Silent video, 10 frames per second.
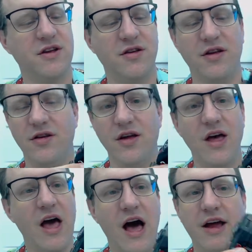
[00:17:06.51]
It, it
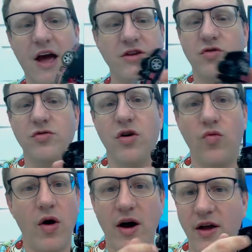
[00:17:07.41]
I, I don't know
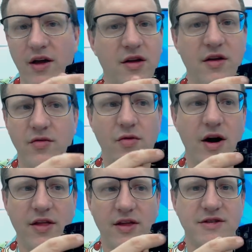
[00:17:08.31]
why,
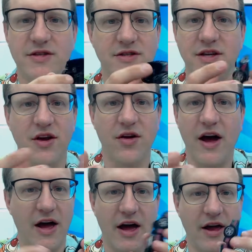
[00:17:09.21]
why this is here.
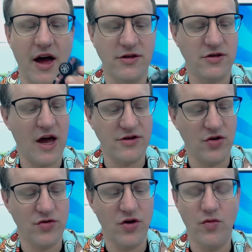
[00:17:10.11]
I, I, I
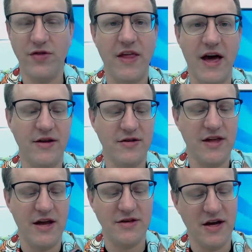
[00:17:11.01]
don't know what that,
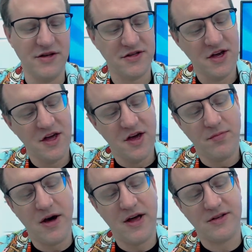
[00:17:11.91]
that does,
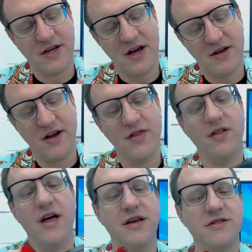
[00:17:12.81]
but uh,
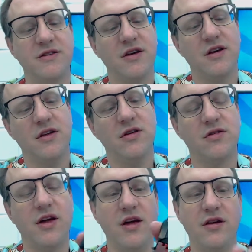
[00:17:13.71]
nonetheless, you
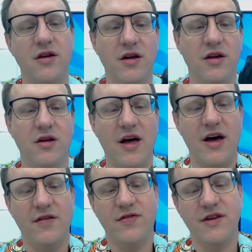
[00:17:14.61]
can
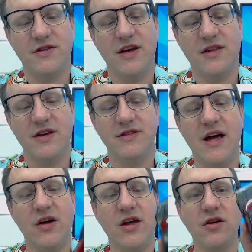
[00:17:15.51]
have this like this.
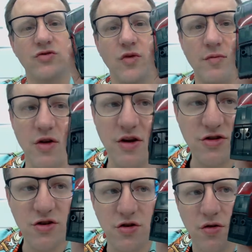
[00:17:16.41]
Now here's what I'm going to
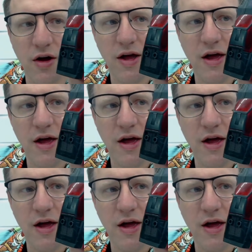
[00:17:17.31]
do.